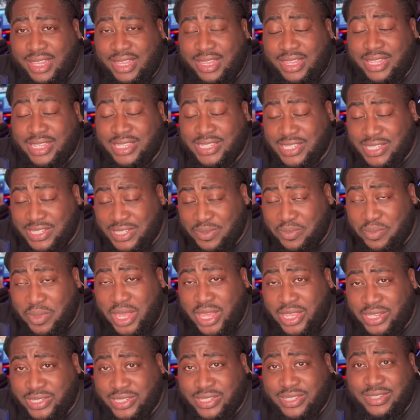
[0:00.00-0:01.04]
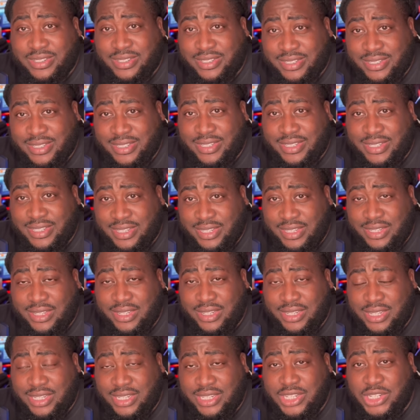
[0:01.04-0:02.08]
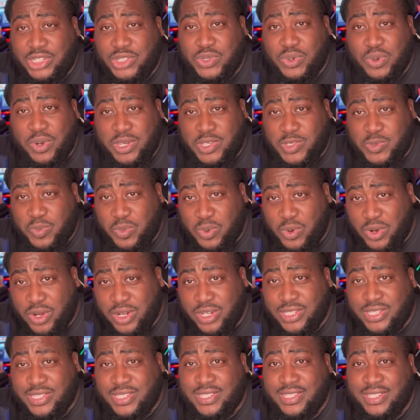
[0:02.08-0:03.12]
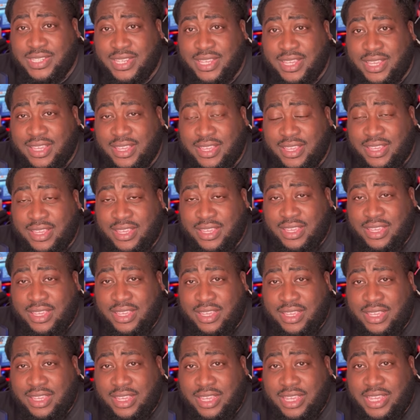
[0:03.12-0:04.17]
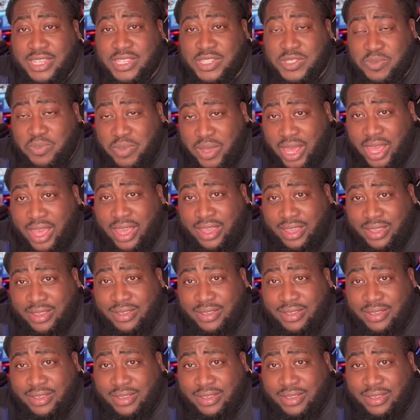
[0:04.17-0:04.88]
This is amazing. Detroit sports is back.